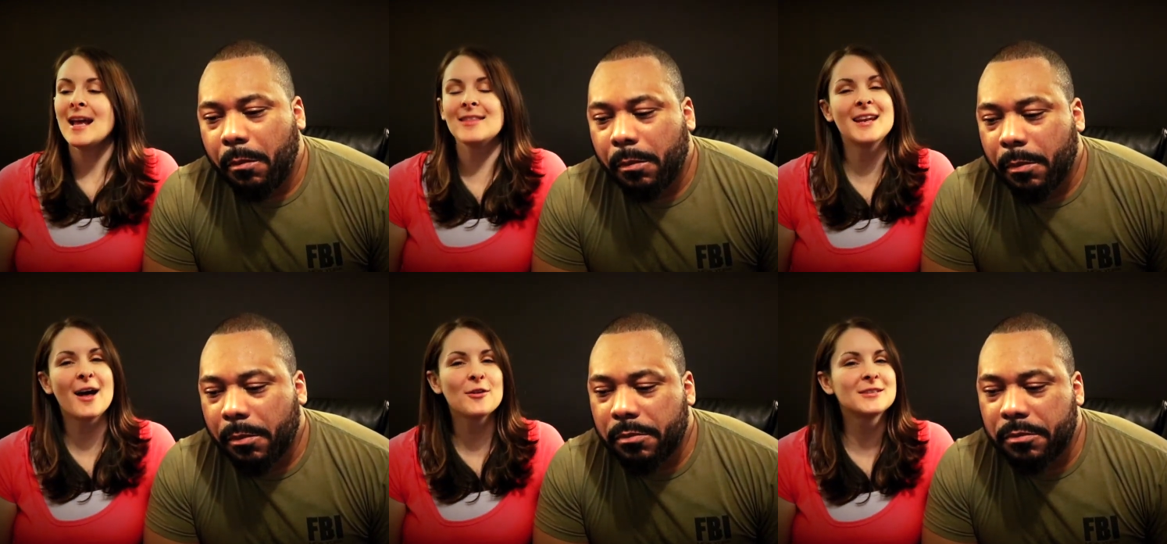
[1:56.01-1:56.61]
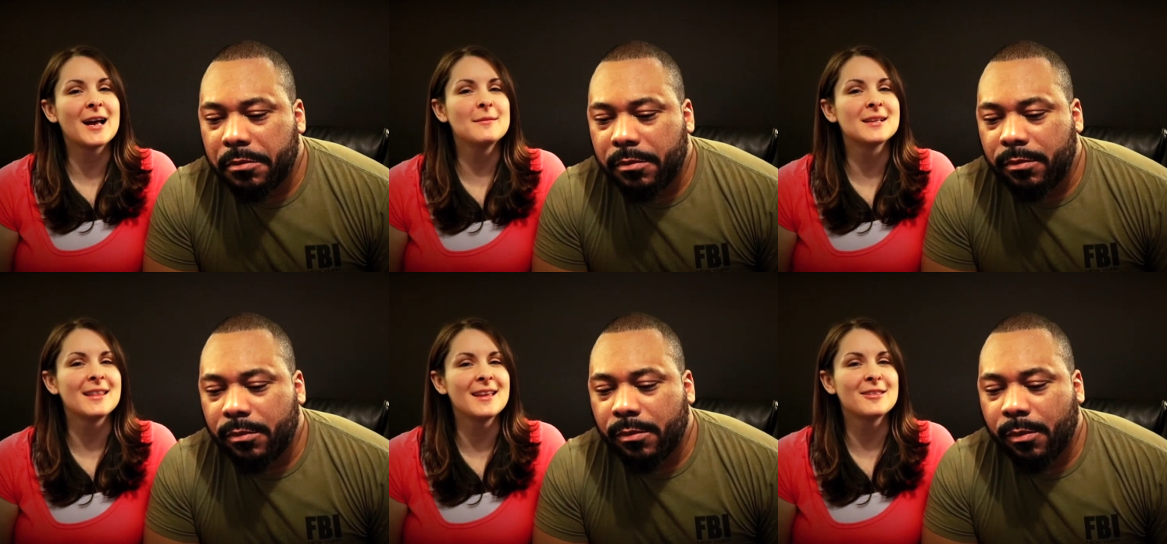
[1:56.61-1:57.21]
Speaker 1: And then other
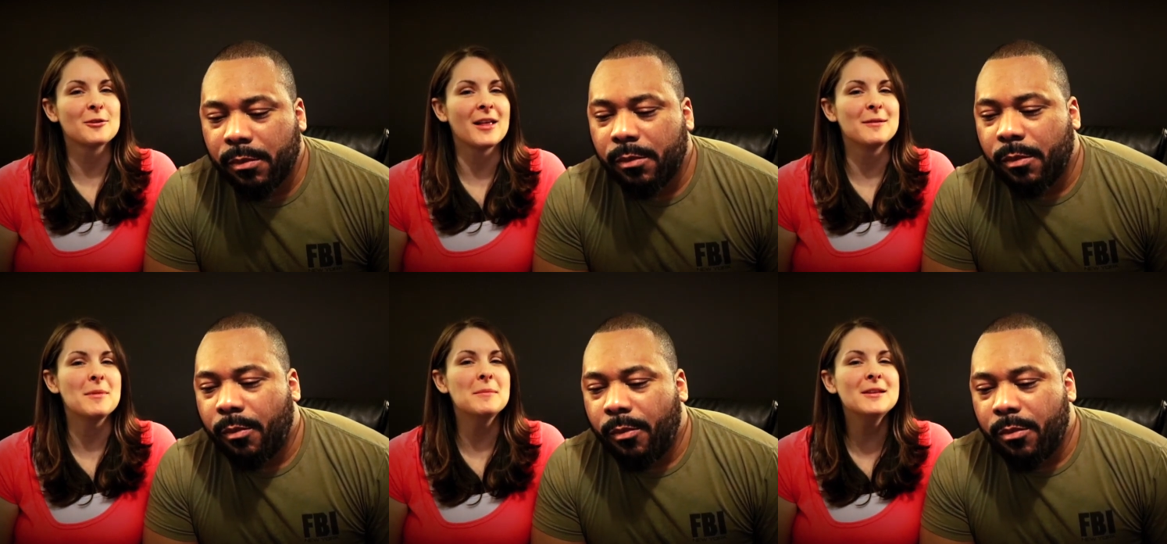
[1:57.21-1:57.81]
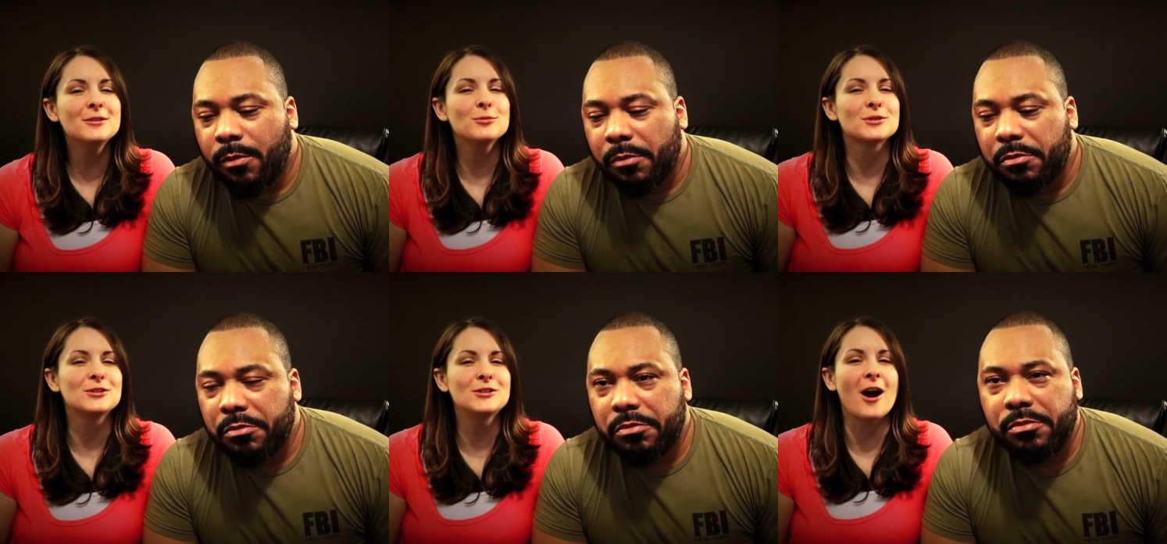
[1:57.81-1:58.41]
times I think they're like, maybe this
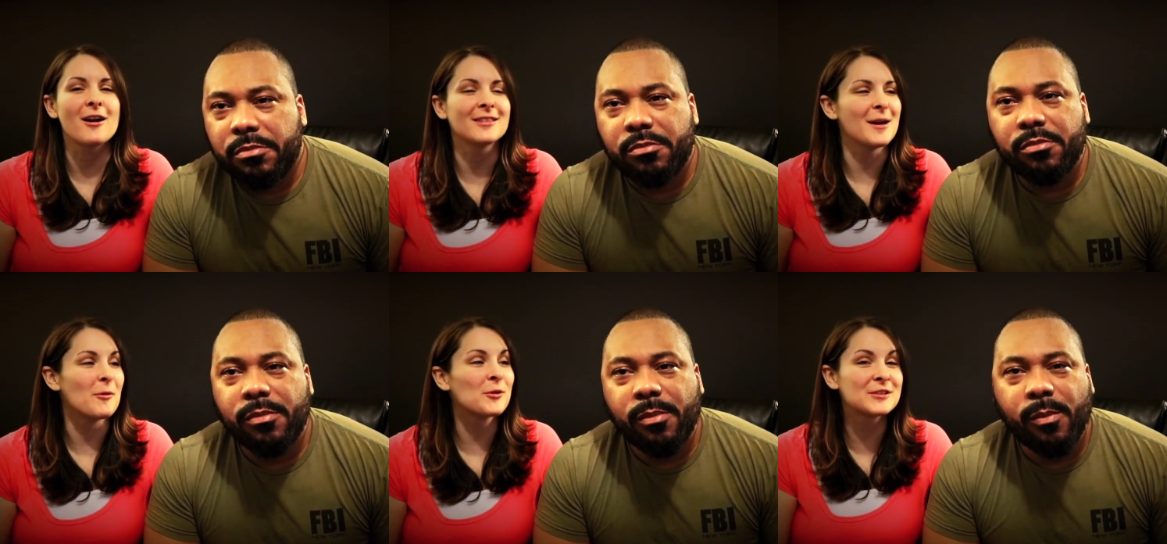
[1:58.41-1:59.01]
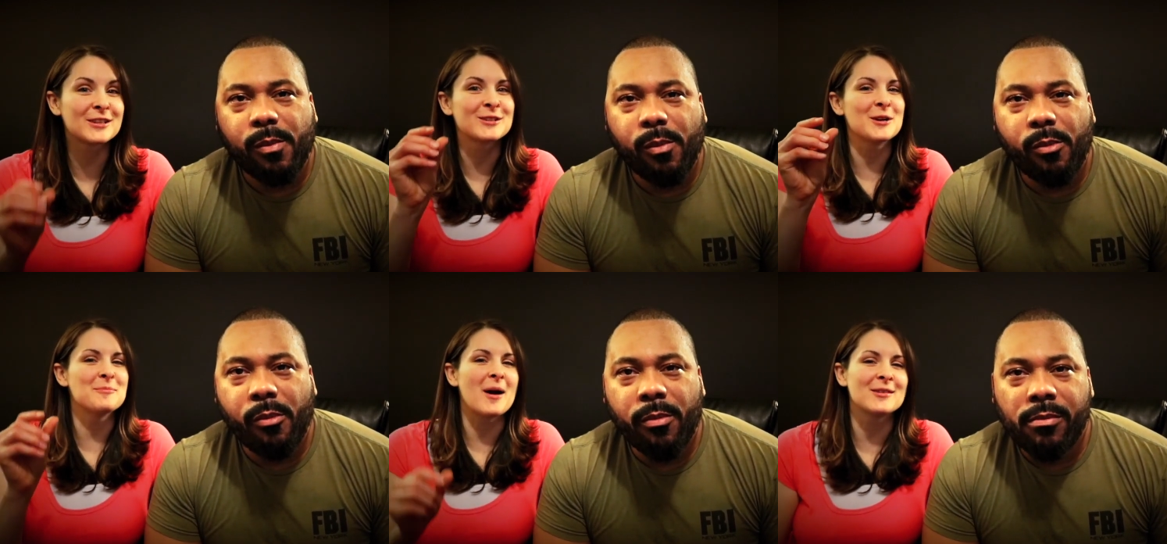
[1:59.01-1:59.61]
will shock them, or there's a
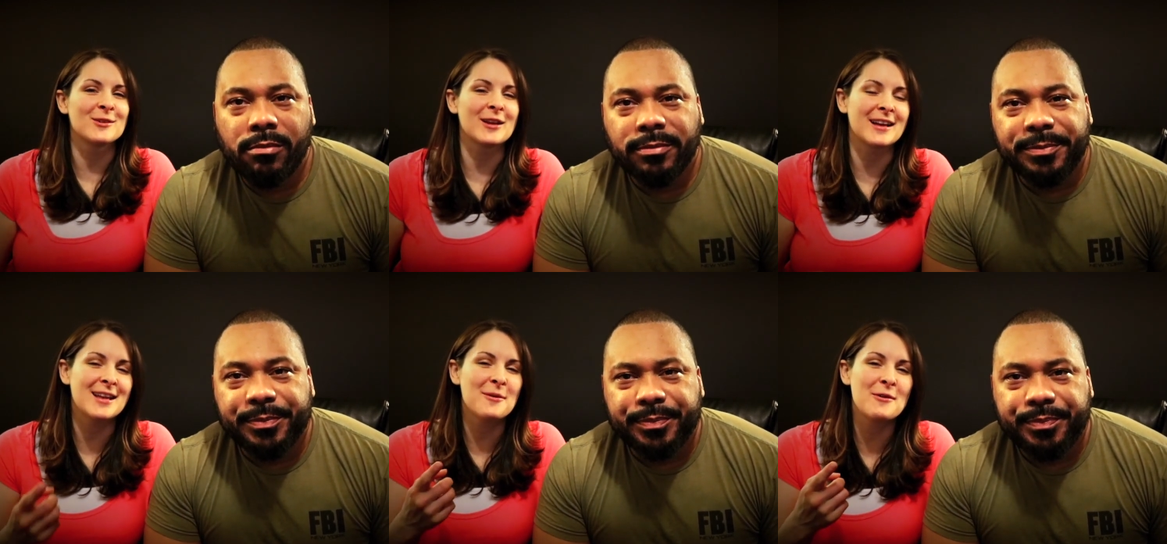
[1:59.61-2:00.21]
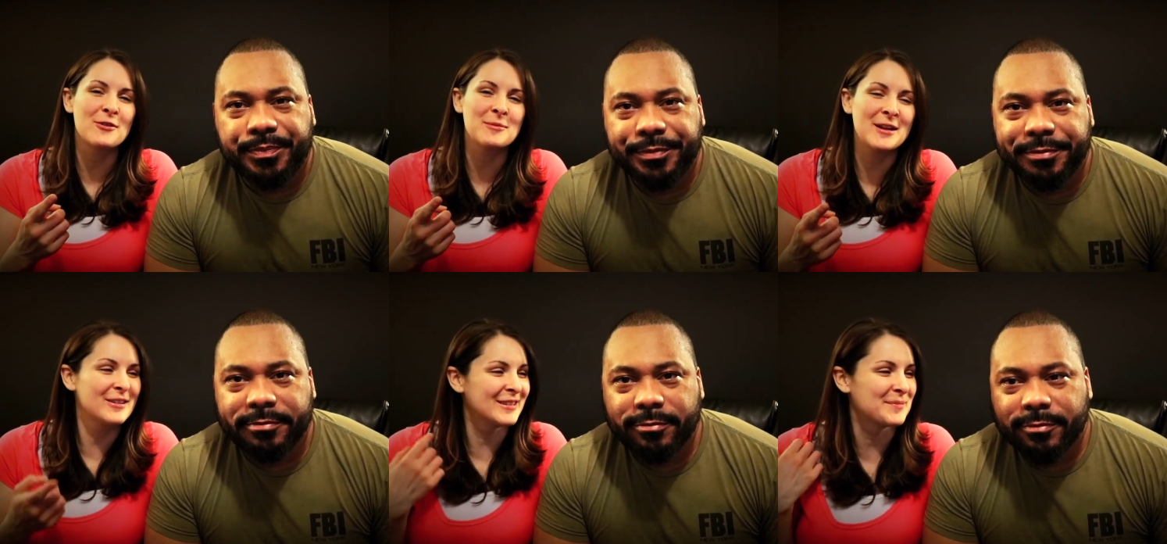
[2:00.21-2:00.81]
certain part they're like, I can't wait for them
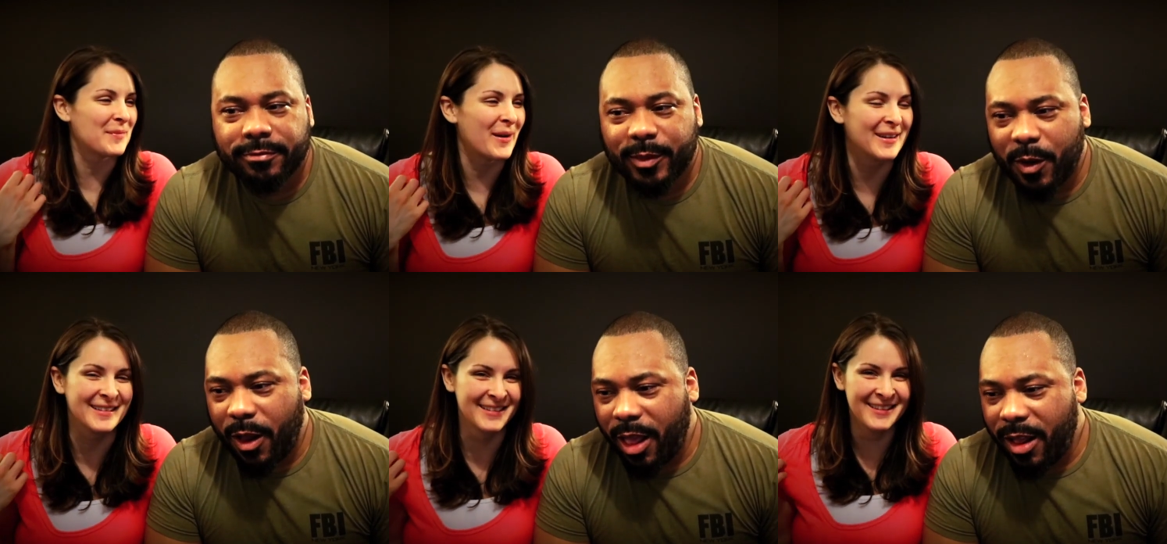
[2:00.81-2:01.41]
to hear this part.